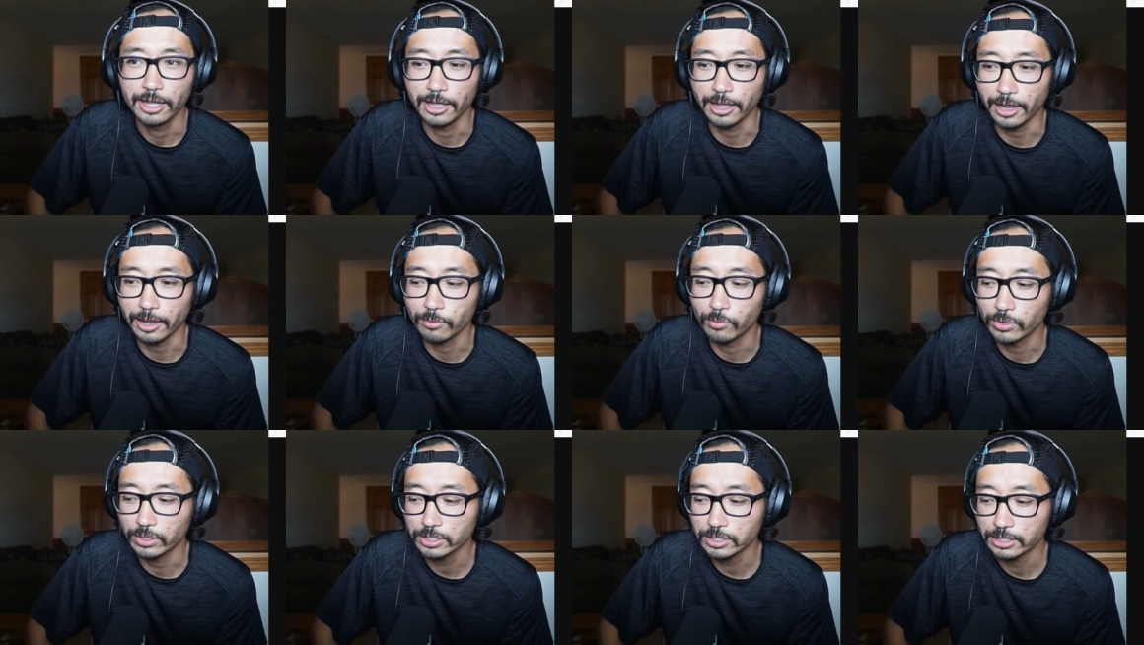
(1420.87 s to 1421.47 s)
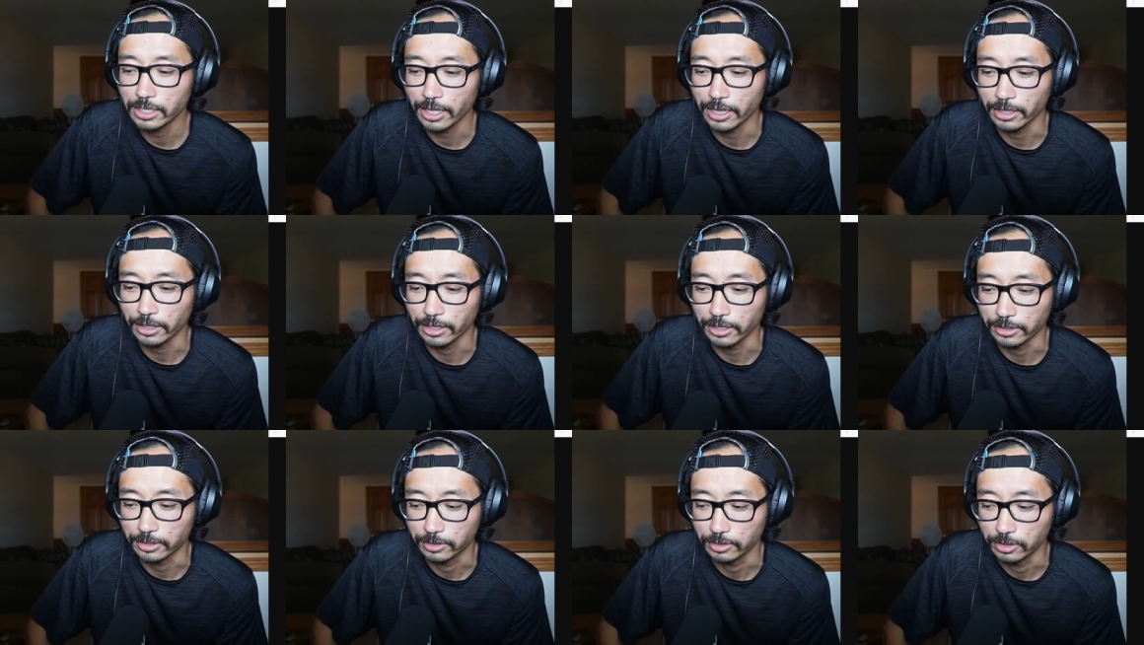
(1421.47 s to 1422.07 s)
I wish that,
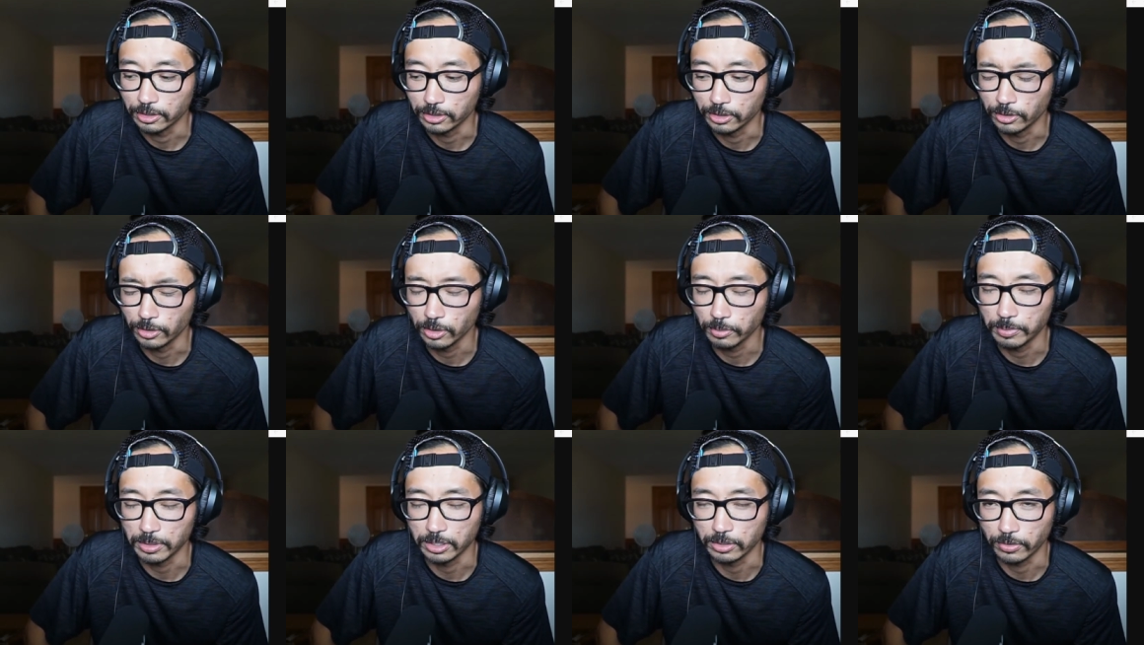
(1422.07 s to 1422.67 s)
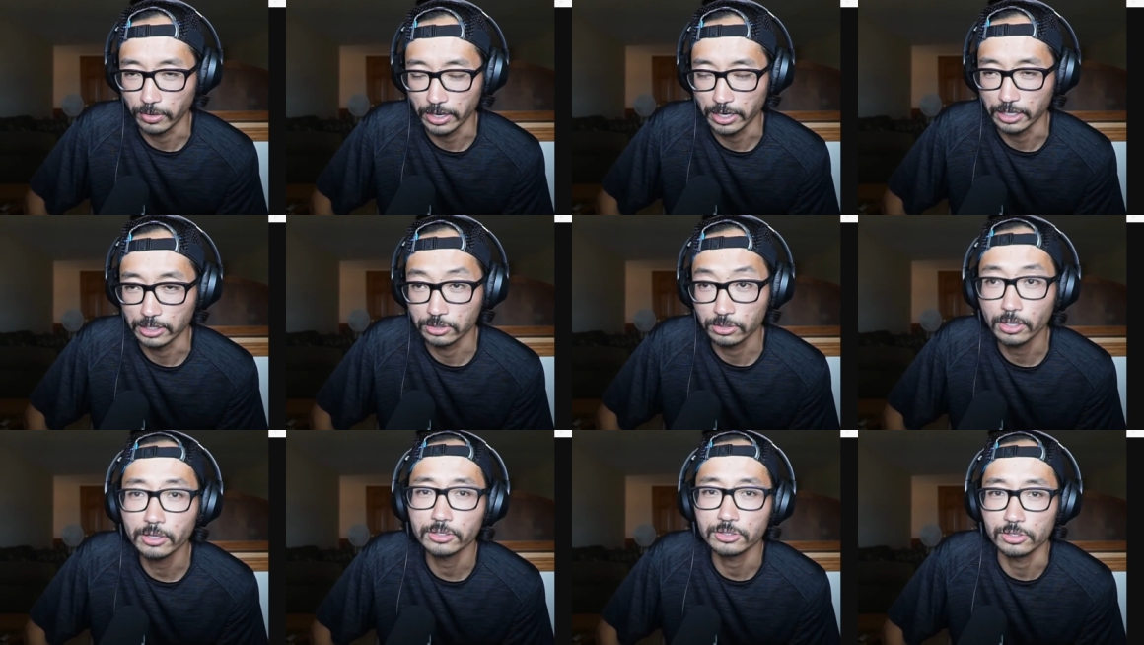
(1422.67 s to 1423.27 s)
like, you know, it'd be great as
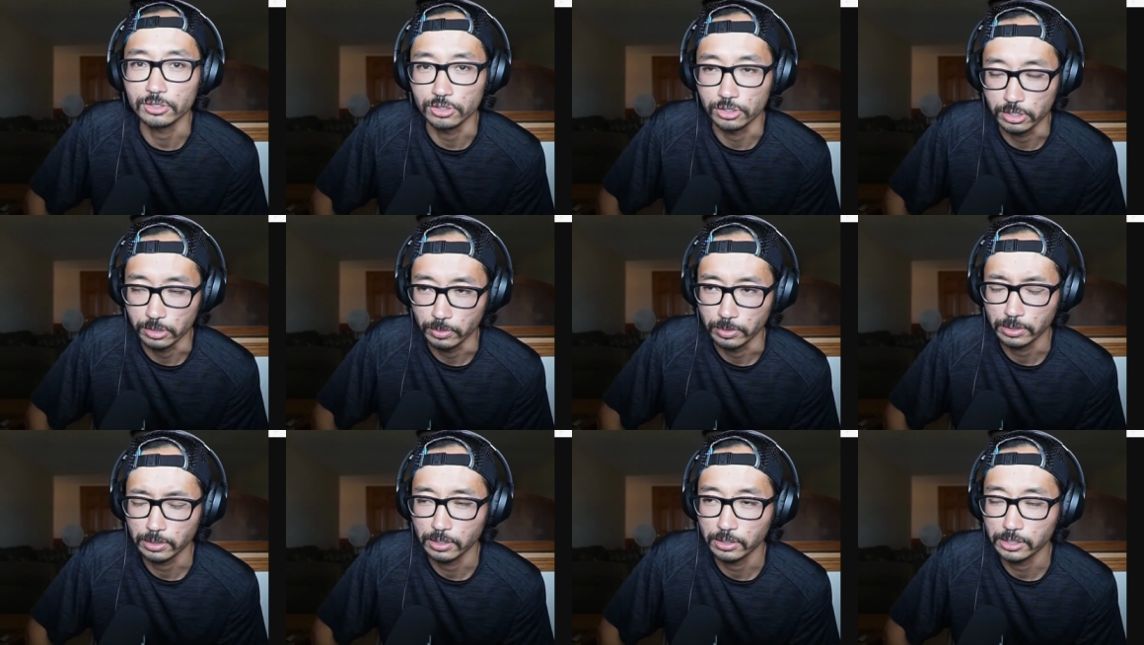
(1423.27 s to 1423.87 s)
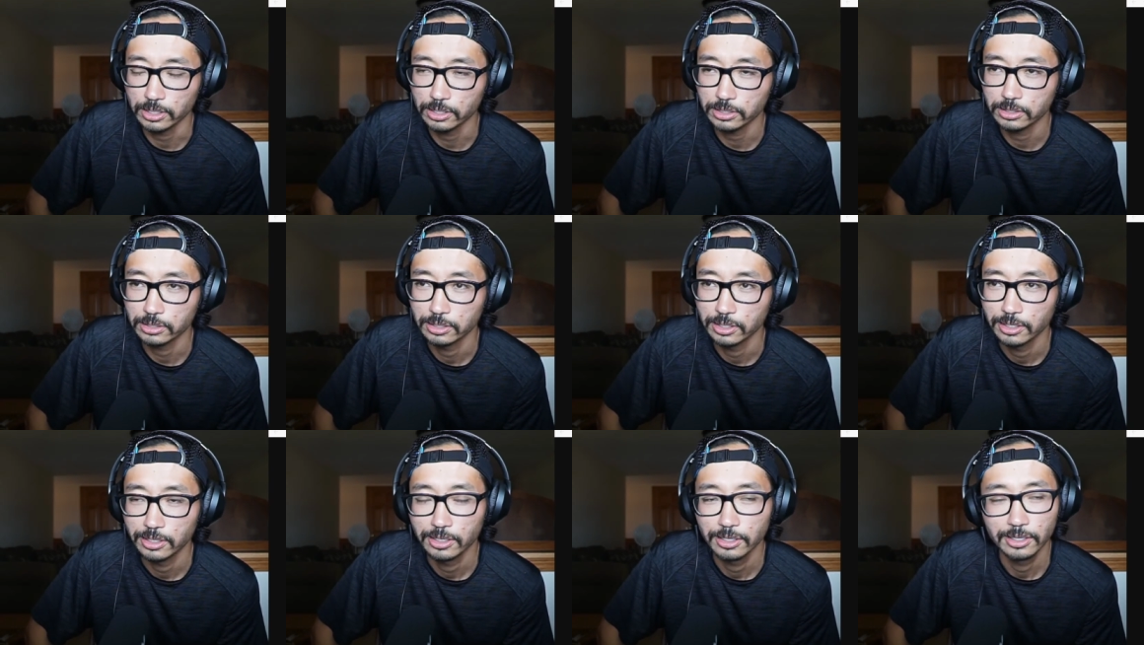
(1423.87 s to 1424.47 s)
long as they're doing all this.
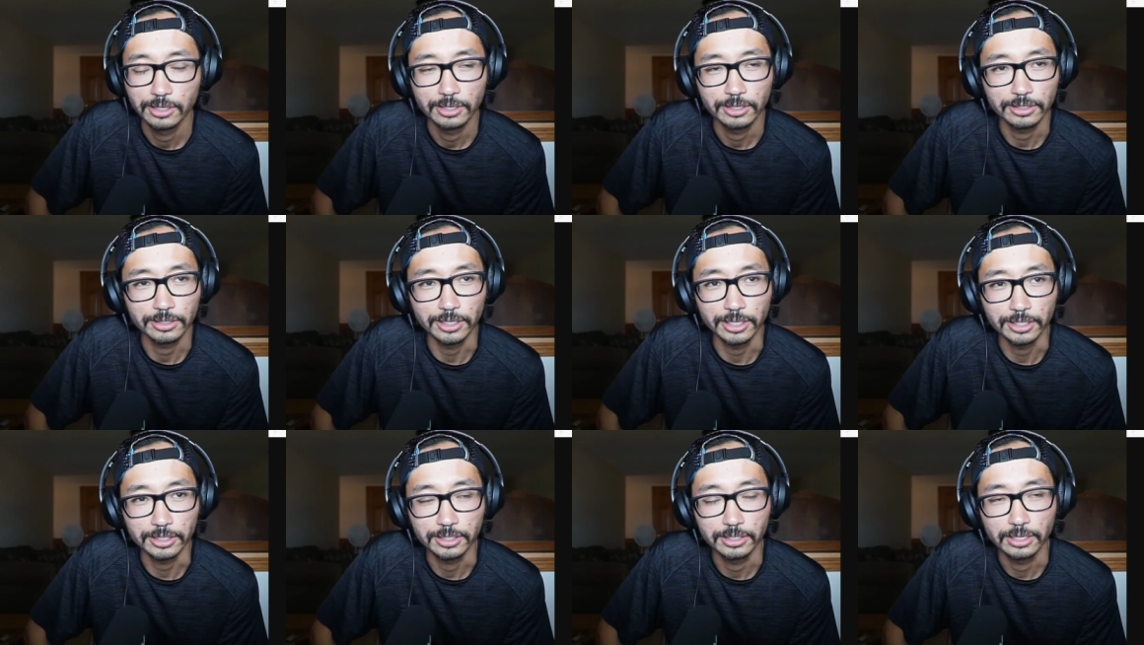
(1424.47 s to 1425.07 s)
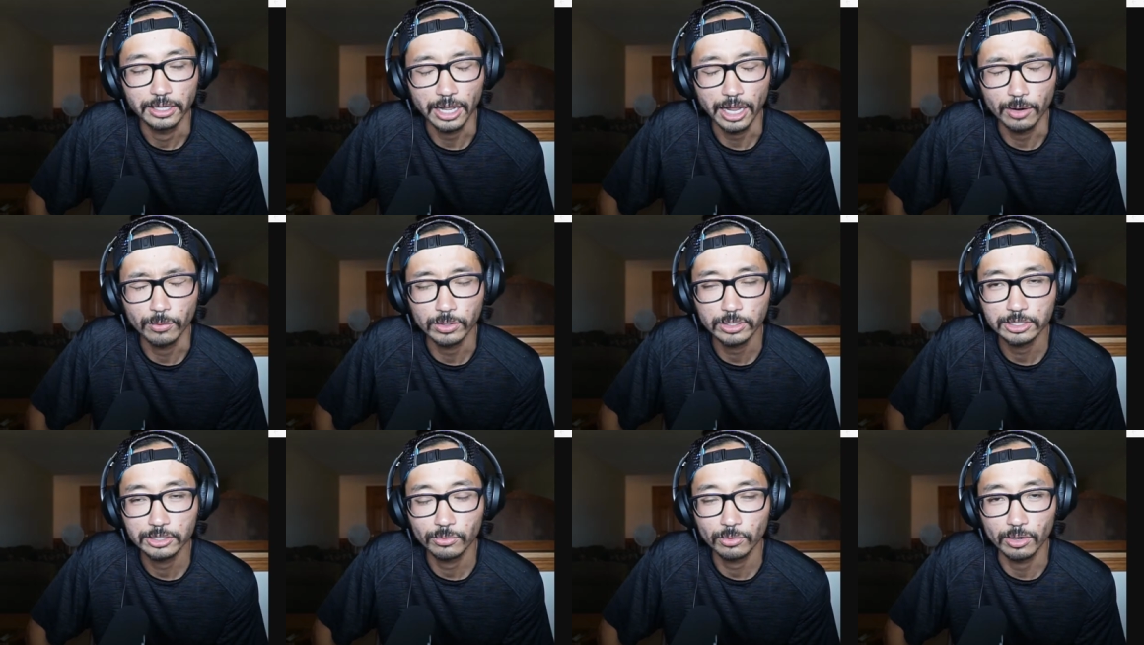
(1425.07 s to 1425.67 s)
Like, I
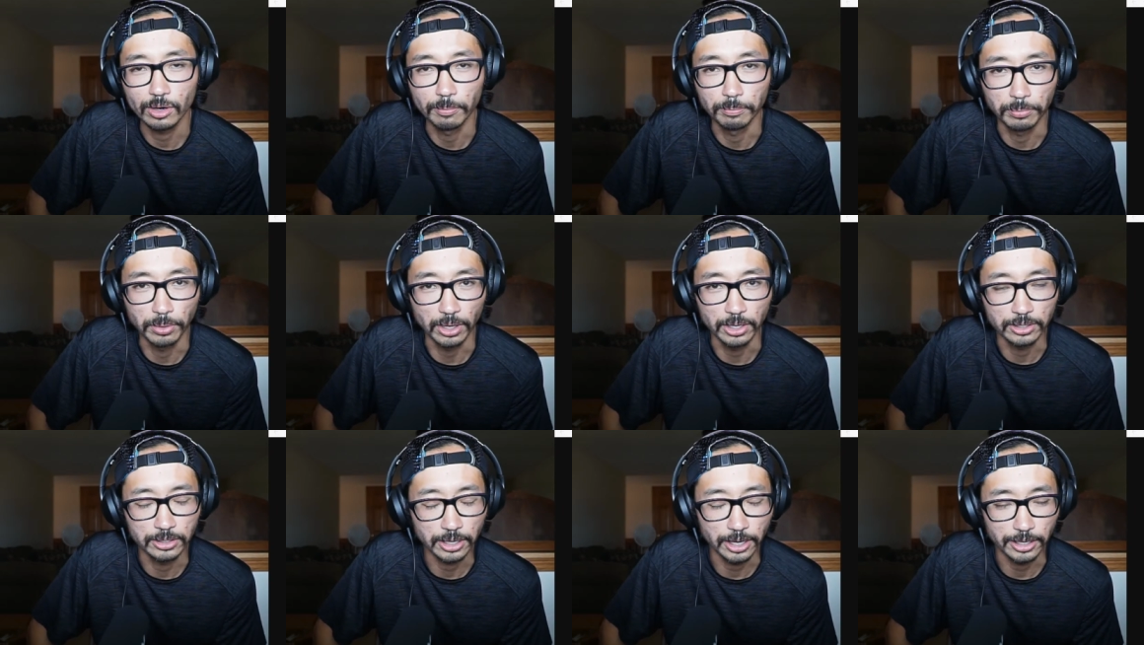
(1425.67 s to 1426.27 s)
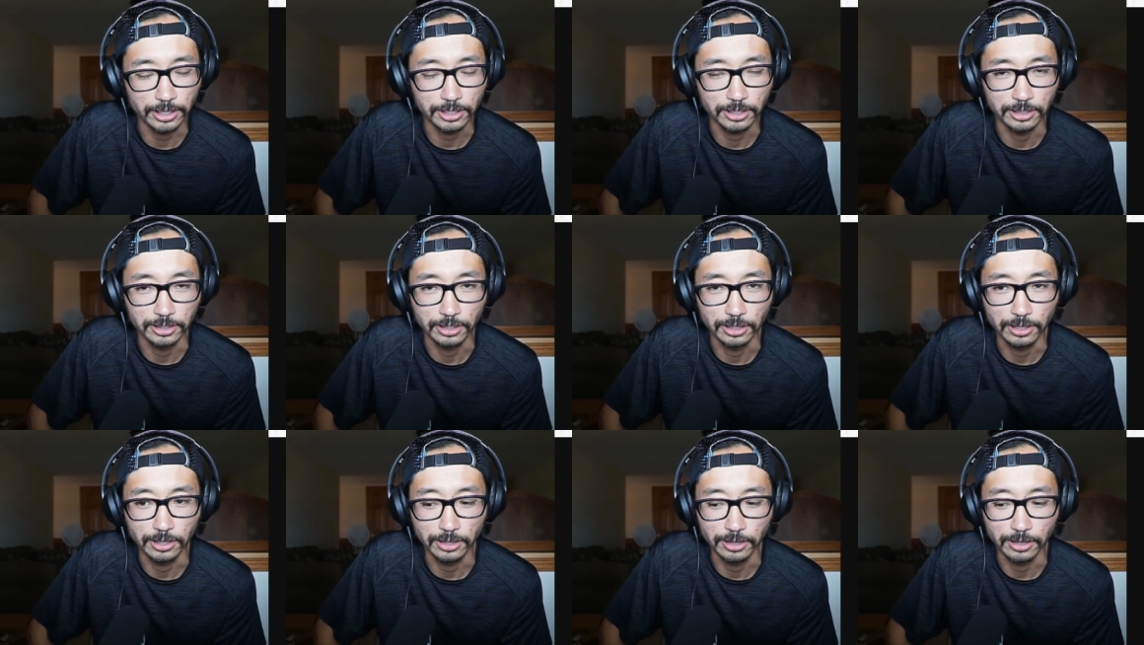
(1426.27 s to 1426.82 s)
wish there were a button I can